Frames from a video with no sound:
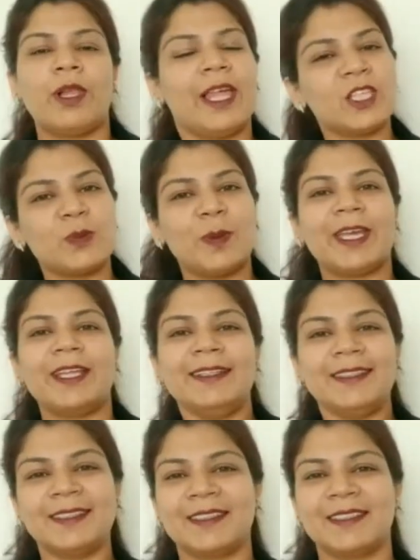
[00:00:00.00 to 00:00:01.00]
let's begin.
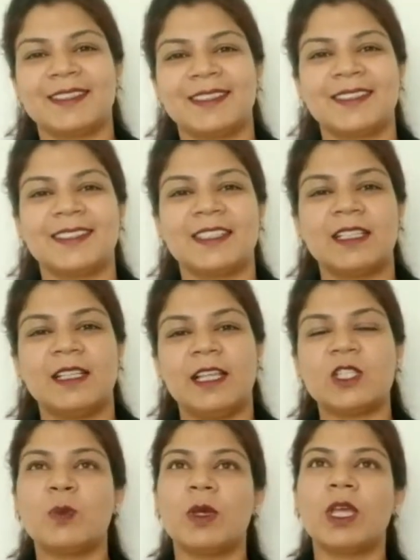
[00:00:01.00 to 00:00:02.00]

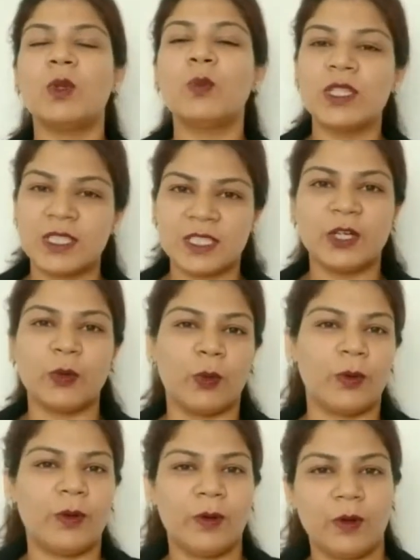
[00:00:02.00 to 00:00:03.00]
Let's begin with zero.
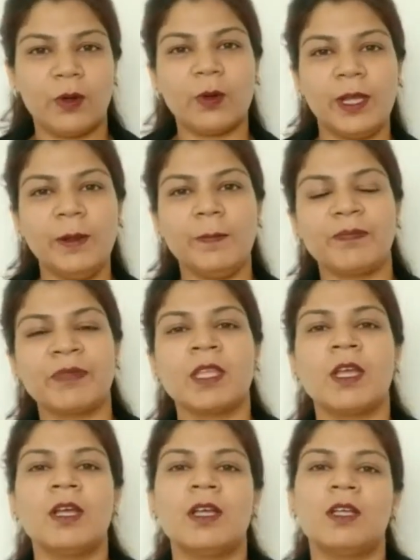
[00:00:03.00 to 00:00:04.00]
Okay.
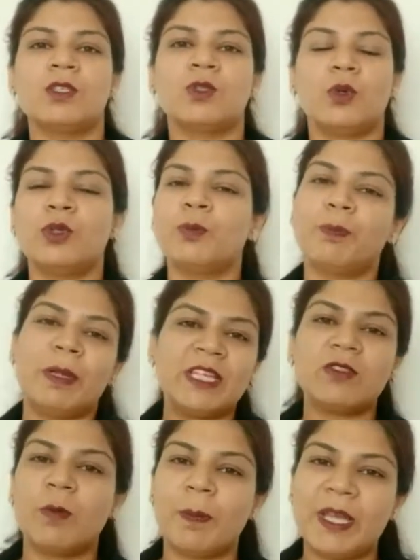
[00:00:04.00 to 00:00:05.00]
So you
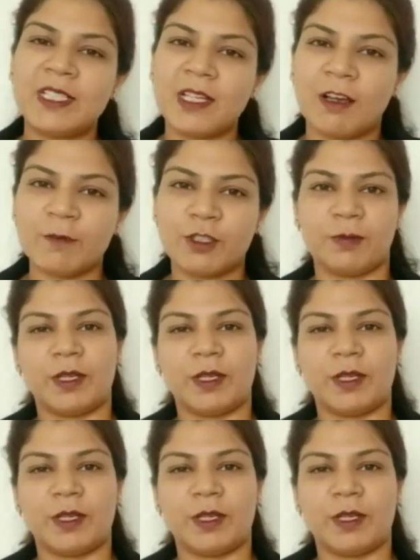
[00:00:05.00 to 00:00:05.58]
please repeat after